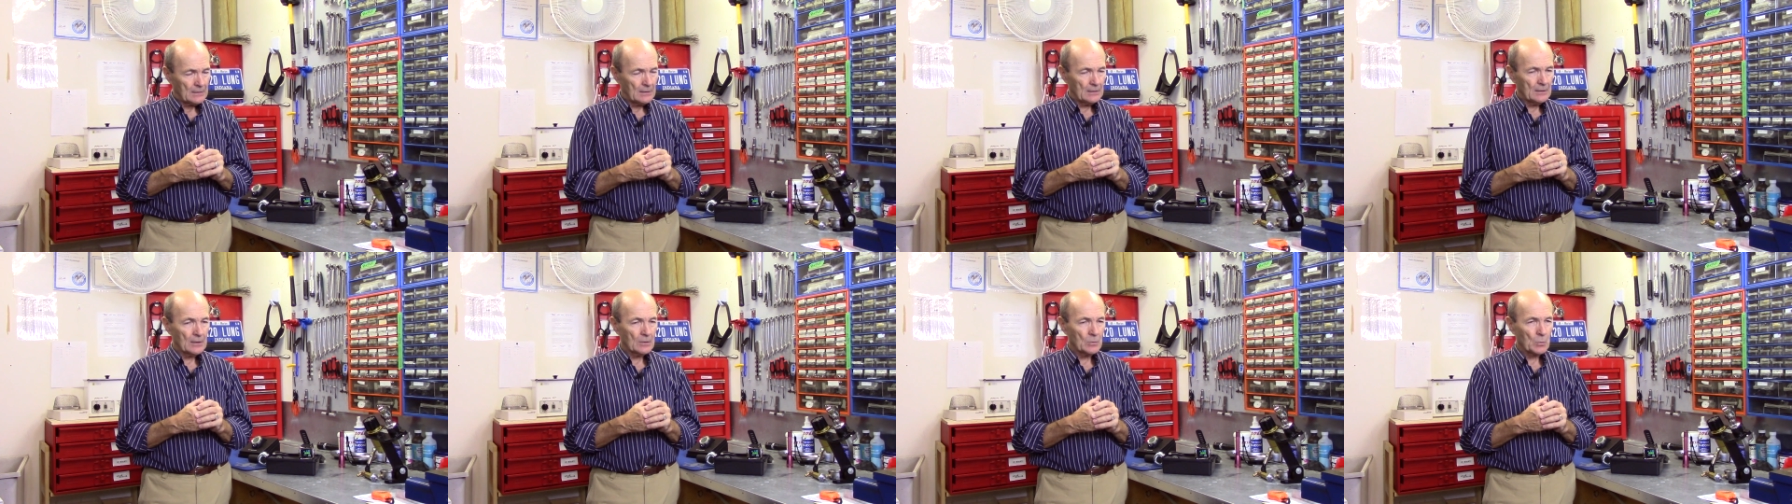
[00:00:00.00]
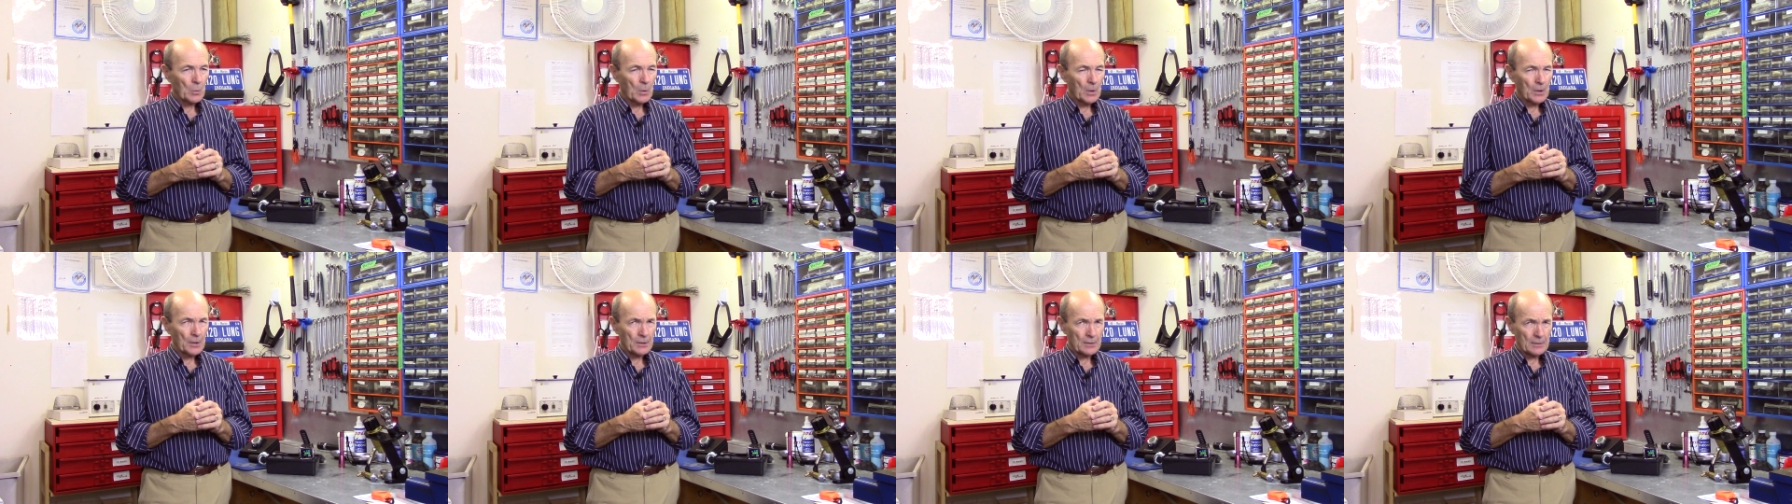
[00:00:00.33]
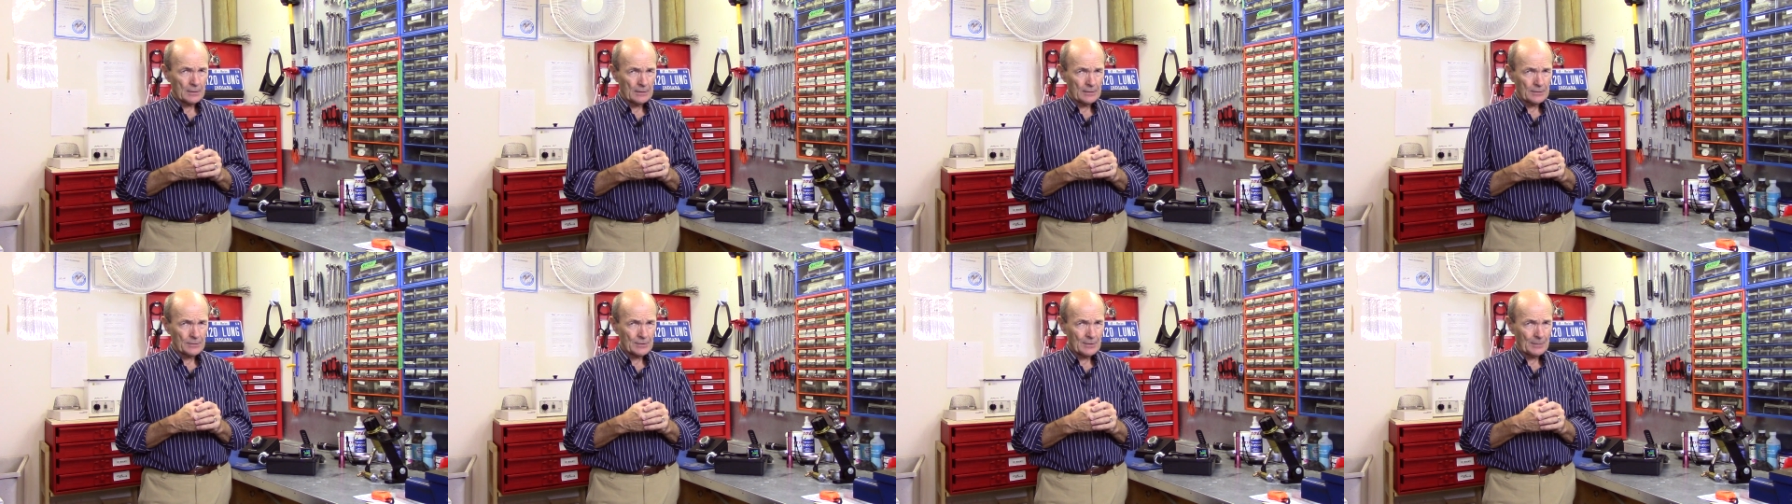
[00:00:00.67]
They didn't
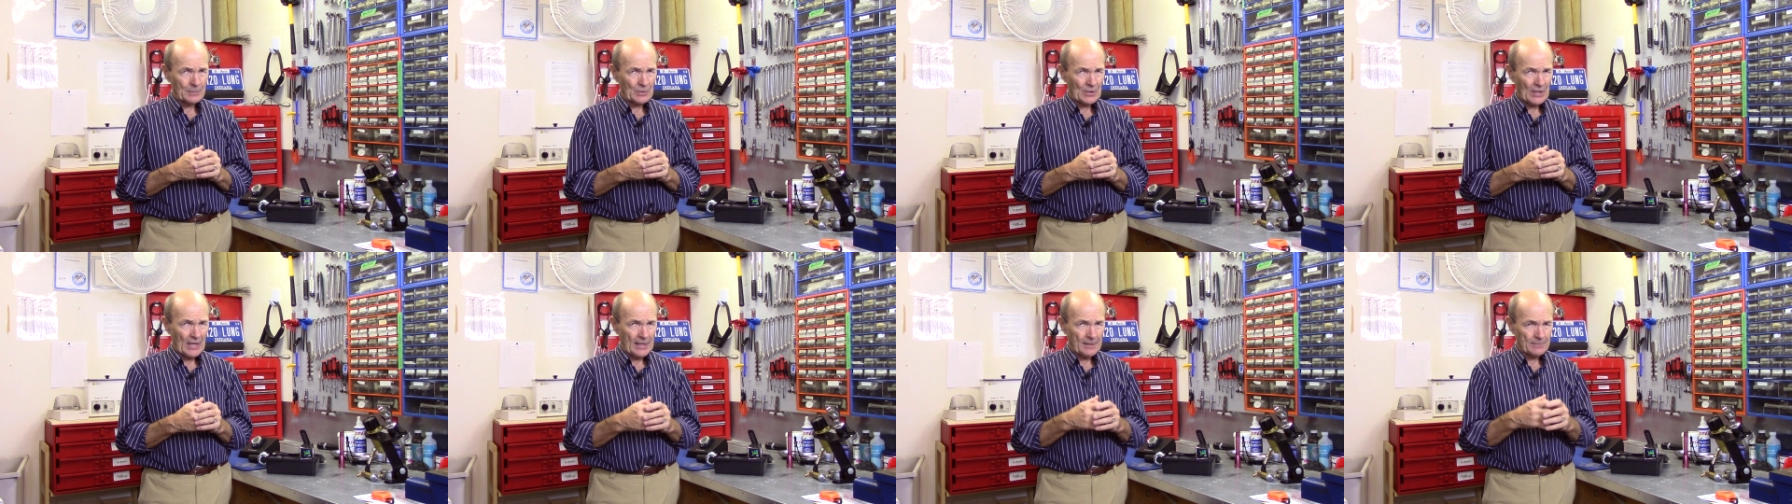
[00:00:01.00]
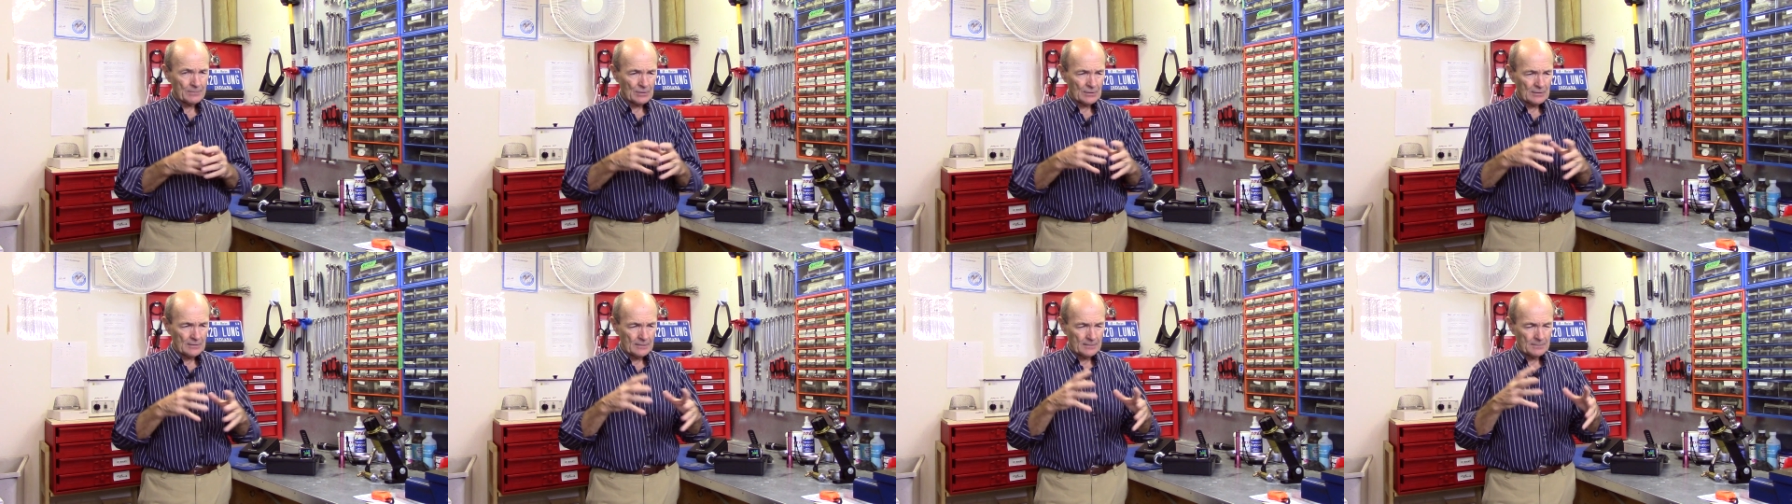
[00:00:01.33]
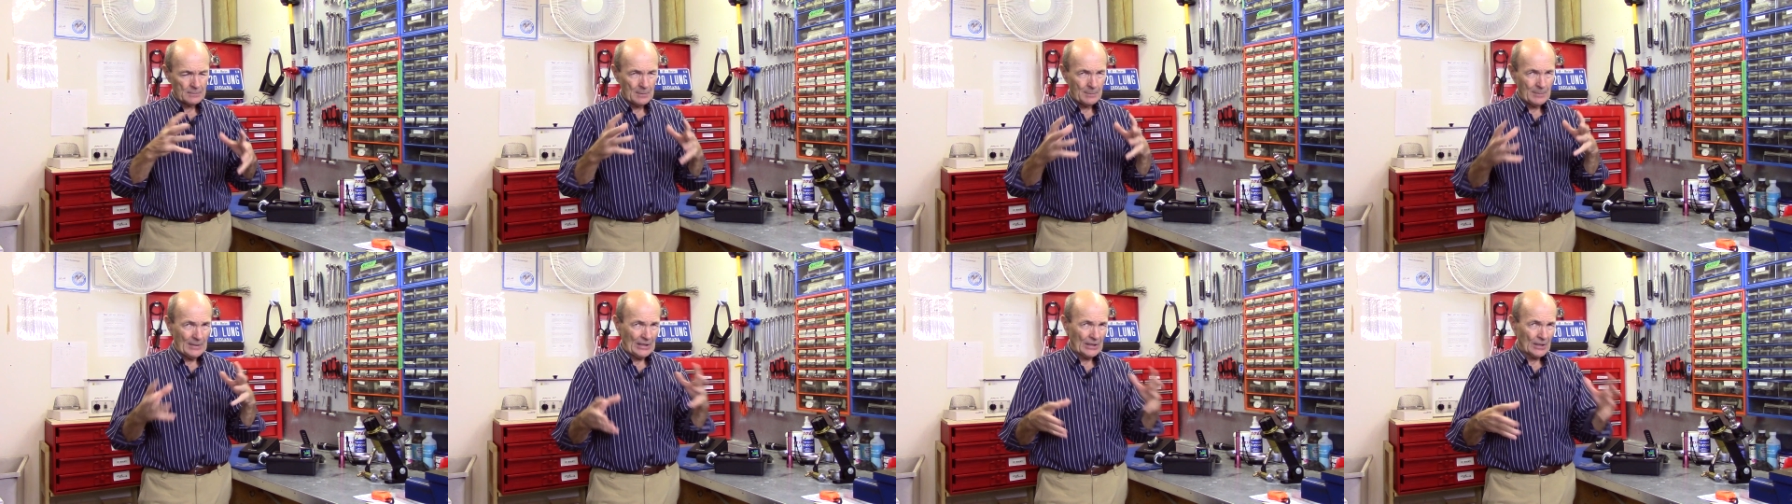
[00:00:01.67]
work uh, sometimes, uh,
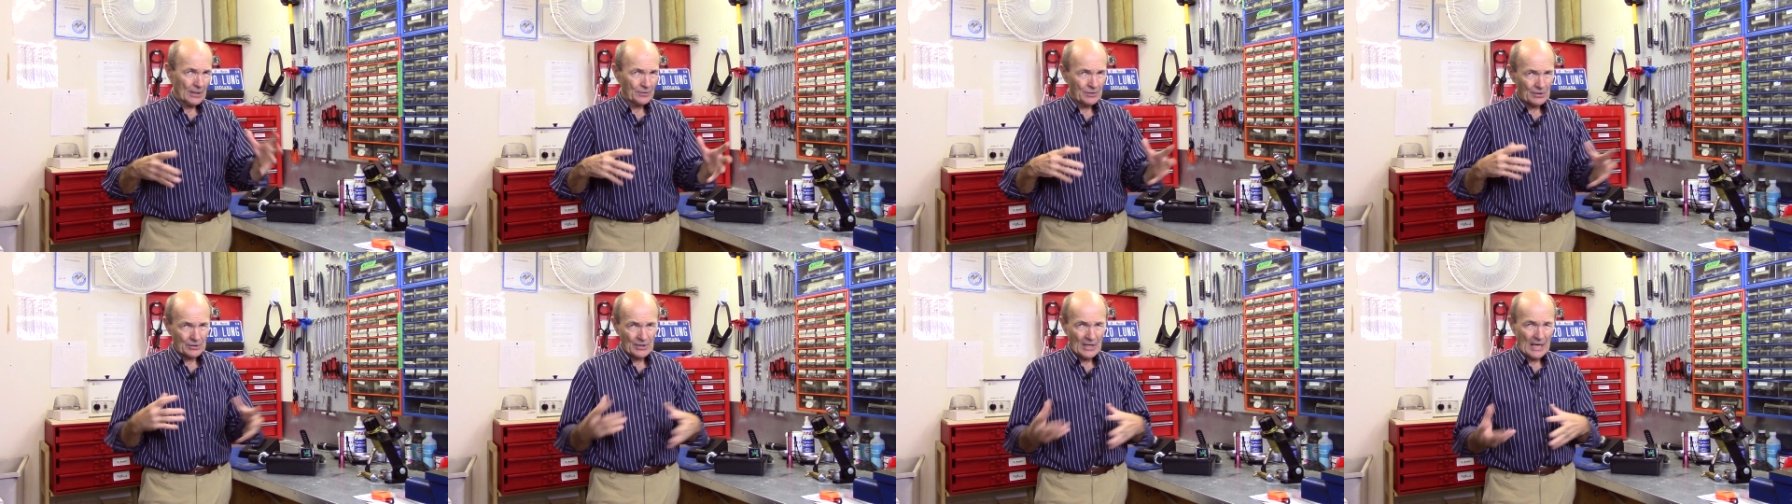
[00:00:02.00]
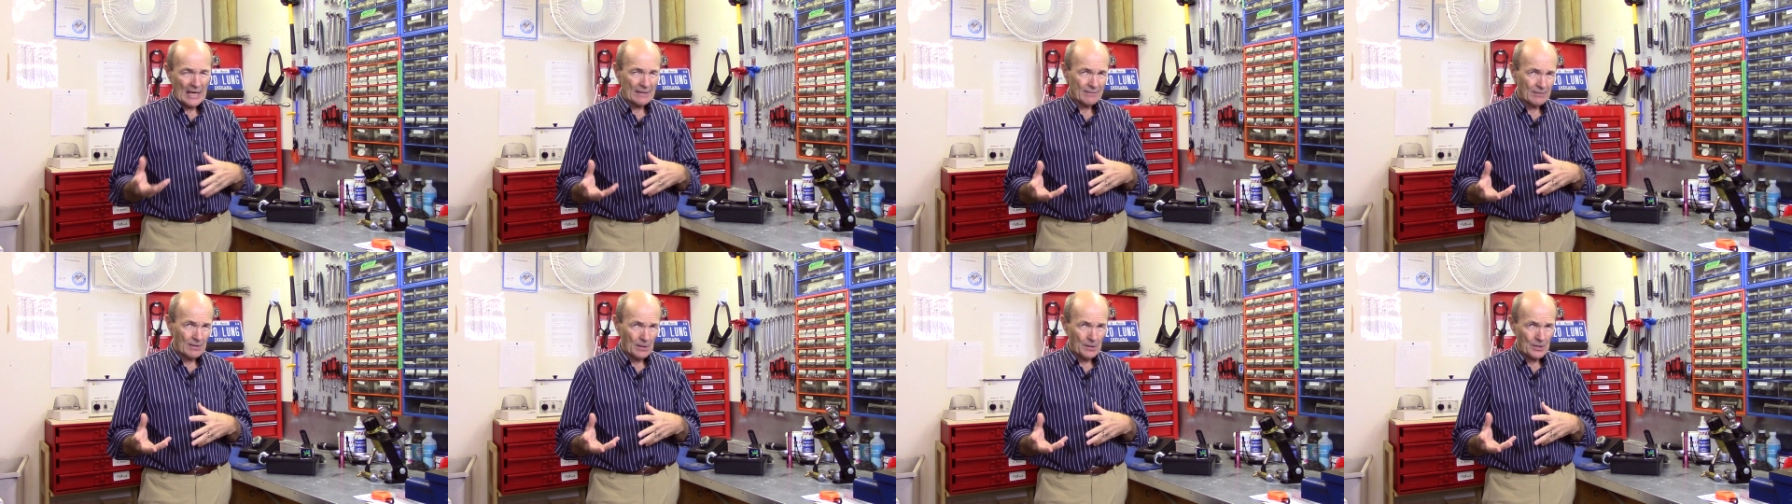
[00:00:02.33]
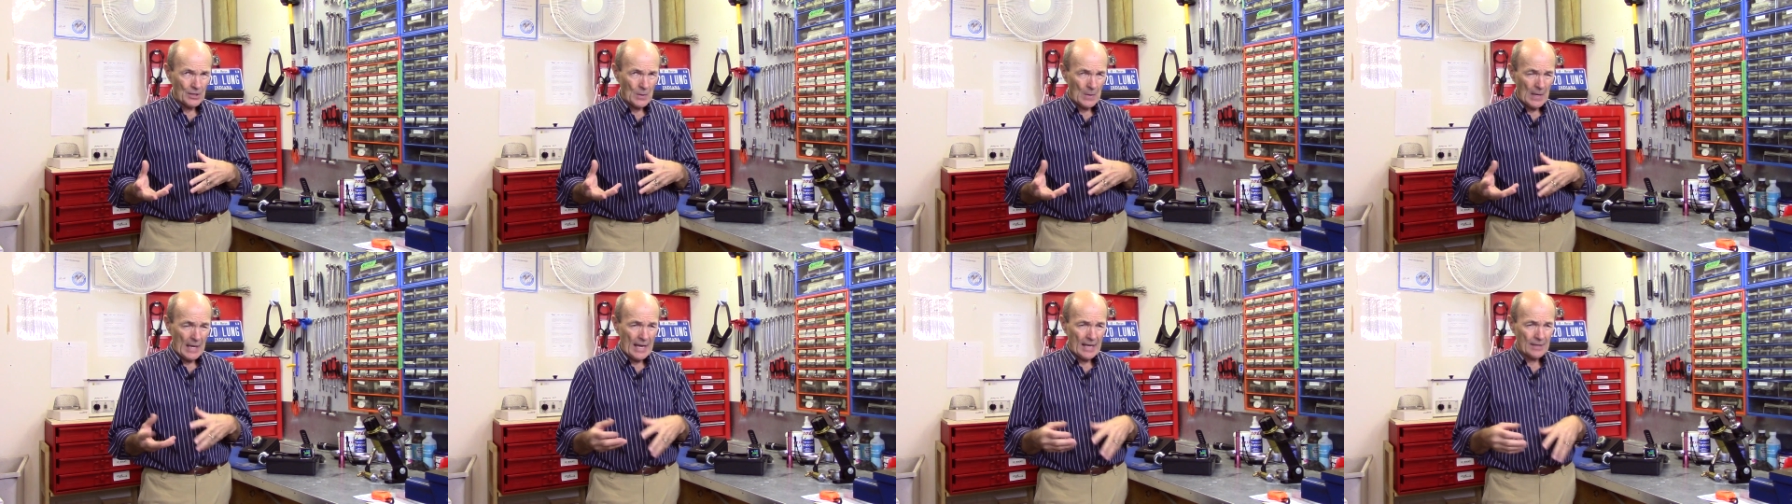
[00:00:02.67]
depending on the gear
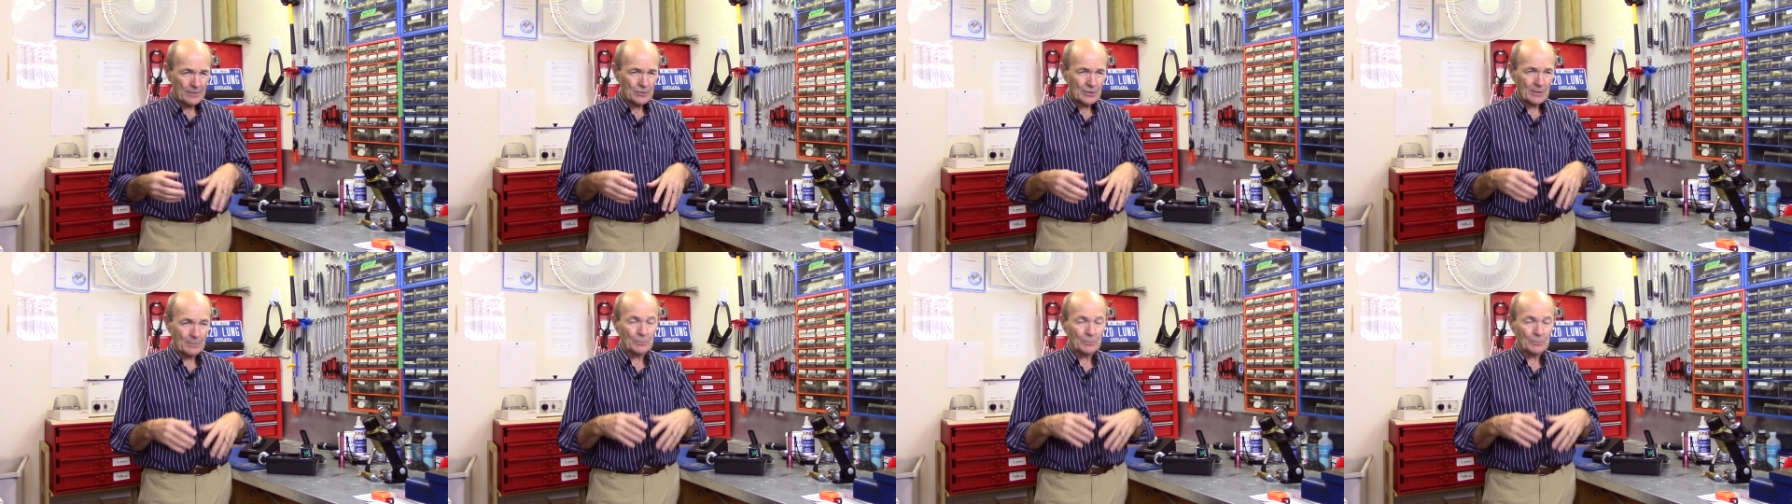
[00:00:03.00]
you had.